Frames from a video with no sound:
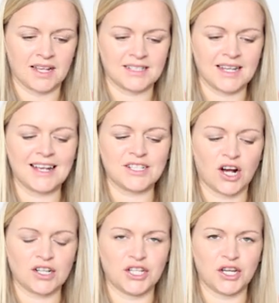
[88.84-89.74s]
C S
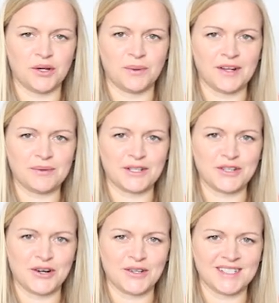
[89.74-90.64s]
R two, that's what it's
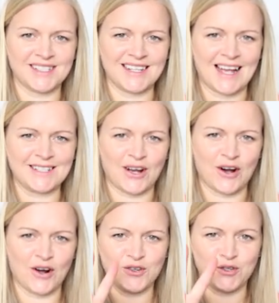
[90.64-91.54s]
called, C S
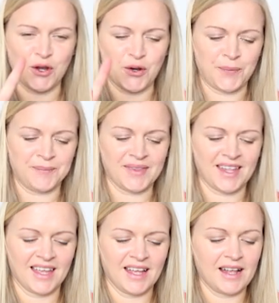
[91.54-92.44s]
R two.
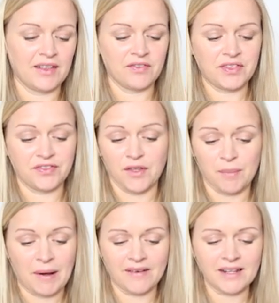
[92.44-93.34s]

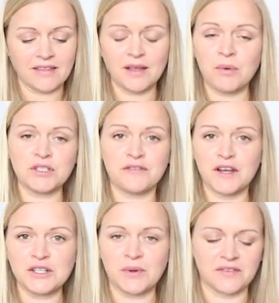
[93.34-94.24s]
Apparently then there was a
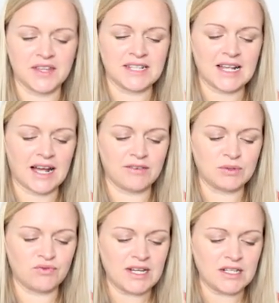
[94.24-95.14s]
first one of this. I
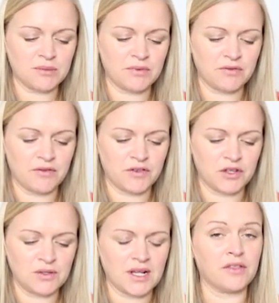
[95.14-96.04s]
was reading some of the
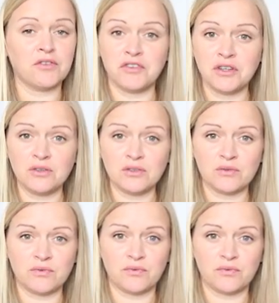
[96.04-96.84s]
reviews and the reviews